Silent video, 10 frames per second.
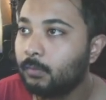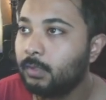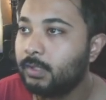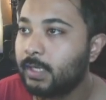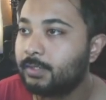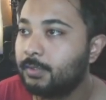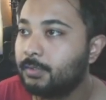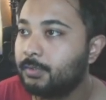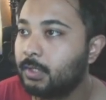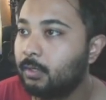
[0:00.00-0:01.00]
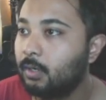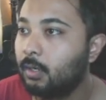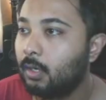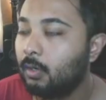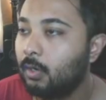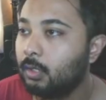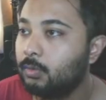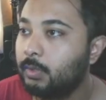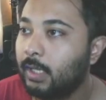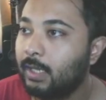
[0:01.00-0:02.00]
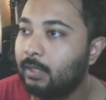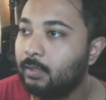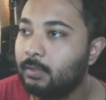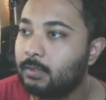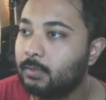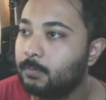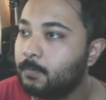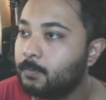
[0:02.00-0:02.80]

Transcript: These Executions are not doing anything, so